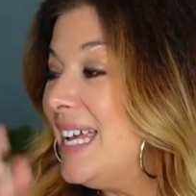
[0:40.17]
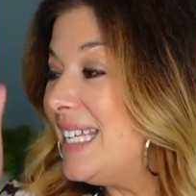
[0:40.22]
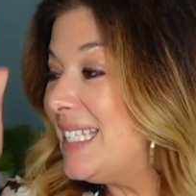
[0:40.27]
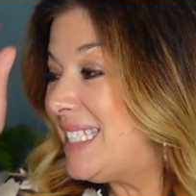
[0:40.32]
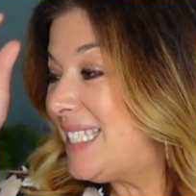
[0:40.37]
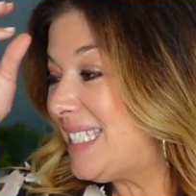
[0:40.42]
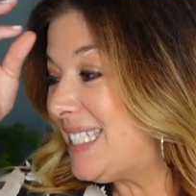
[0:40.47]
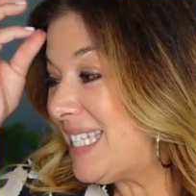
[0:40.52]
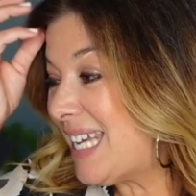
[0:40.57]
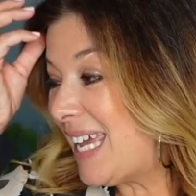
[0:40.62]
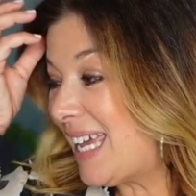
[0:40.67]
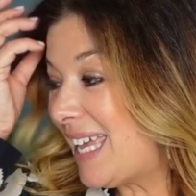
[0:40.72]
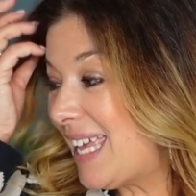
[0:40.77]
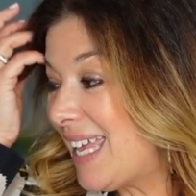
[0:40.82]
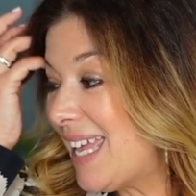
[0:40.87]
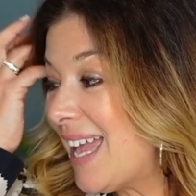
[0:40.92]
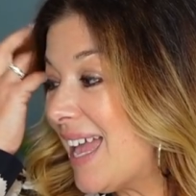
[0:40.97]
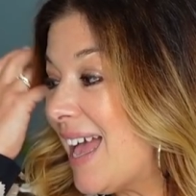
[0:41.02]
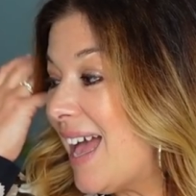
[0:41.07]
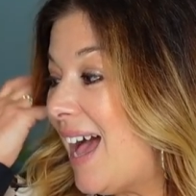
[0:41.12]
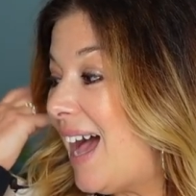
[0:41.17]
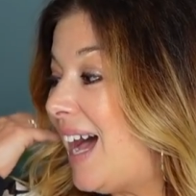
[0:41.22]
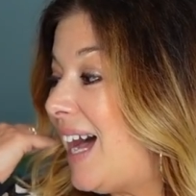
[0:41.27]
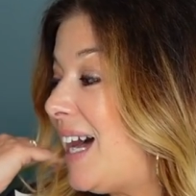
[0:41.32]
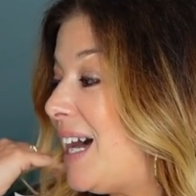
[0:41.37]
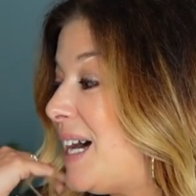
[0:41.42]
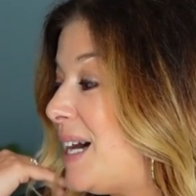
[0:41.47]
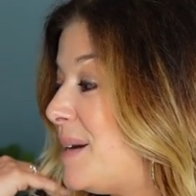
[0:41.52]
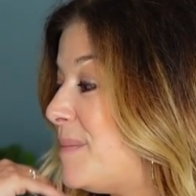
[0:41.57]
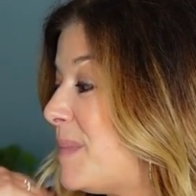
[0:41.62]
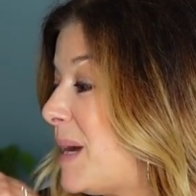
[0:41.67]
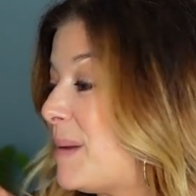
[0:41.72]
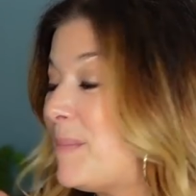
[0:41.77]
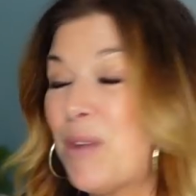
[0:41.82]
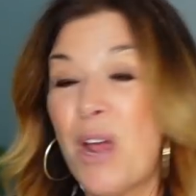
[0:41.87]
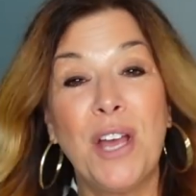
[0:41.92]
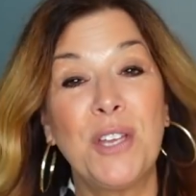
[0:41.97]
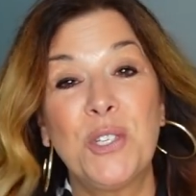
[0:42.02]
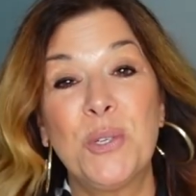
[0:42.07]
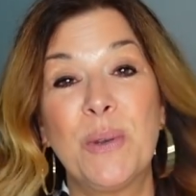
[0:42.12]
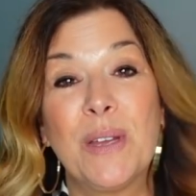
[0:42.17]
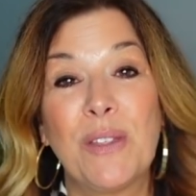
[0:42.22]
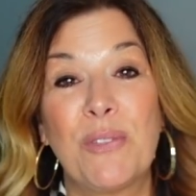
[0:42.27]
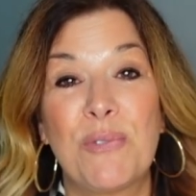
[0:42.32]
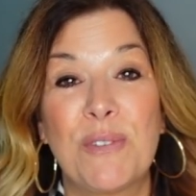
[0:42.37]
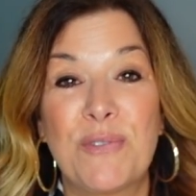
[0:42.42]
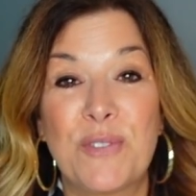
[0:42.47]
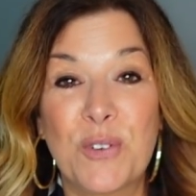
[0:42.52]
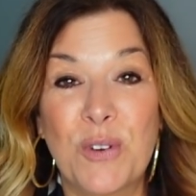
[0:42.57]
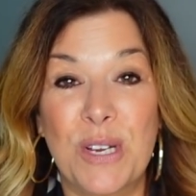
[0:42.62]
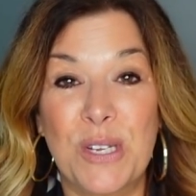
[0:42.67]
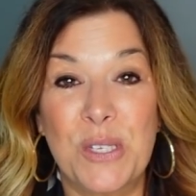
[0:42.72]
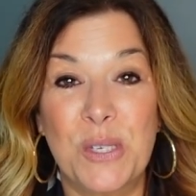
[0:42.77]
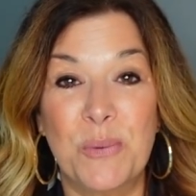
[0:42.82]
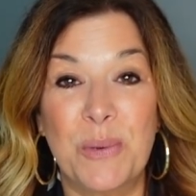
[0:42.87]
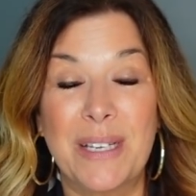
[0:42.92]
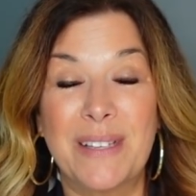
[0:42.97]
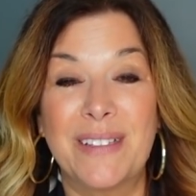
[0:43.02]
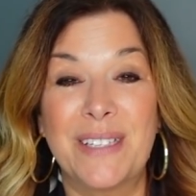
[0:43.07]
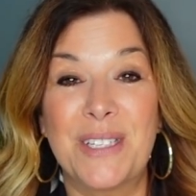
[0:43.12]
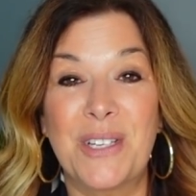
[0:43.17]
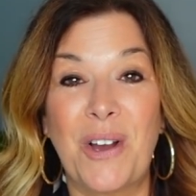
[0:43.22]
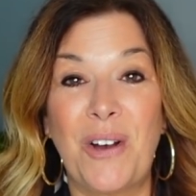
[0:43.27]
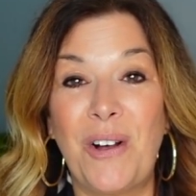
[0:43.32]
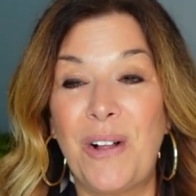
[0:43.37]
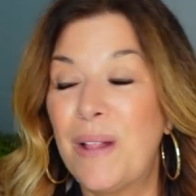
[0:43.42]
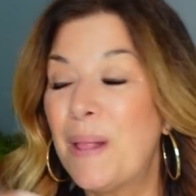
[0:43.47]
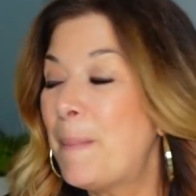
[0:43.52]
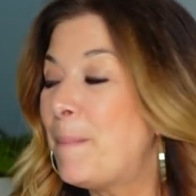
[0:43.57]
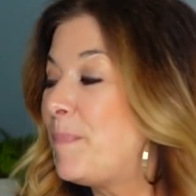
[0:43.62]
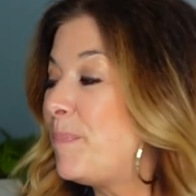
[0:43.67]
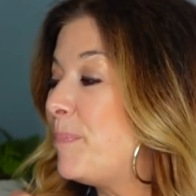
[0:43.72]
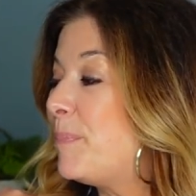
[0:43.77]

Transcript: Today, um, I'm not doing a Thrift Across New England haul,